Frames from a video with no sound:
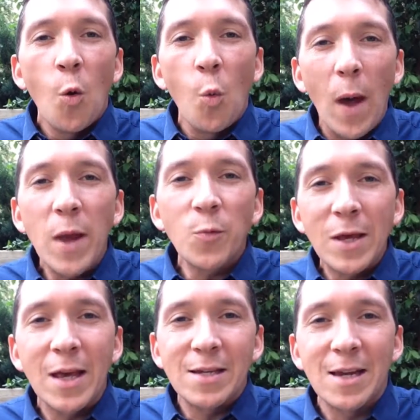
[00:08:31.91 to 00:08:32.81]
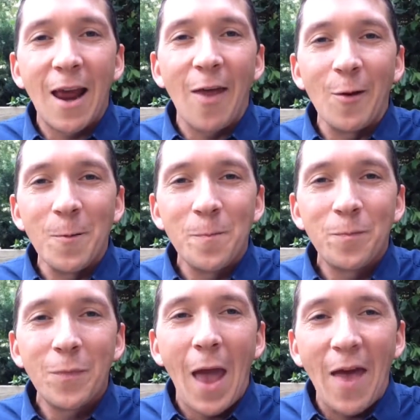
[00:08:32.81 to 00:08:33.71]
when we get together
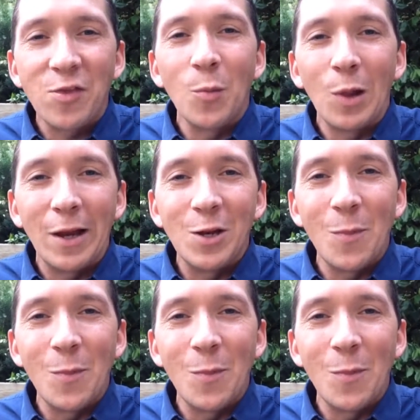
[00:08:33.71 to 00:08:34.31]
at the Millennial